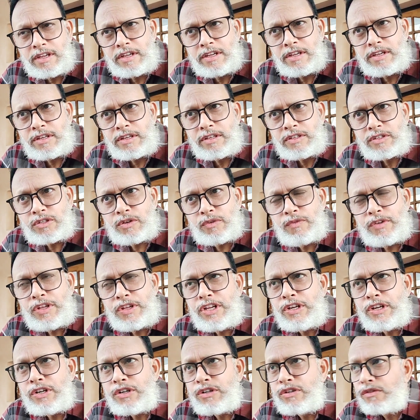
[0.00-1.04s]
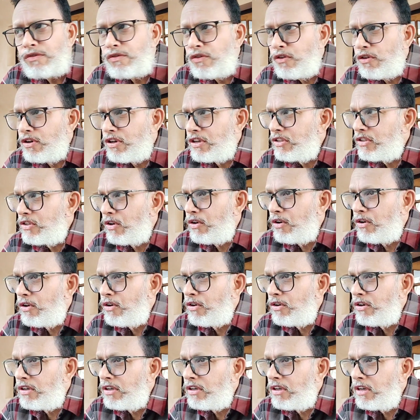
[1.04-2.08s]
So we need to focus
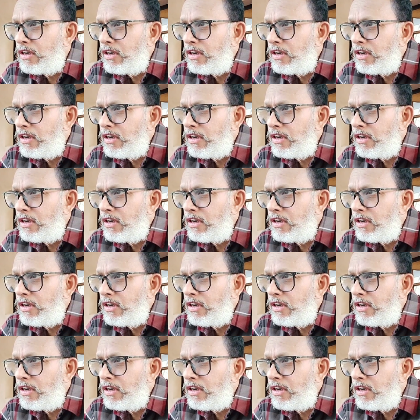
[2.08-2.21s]
on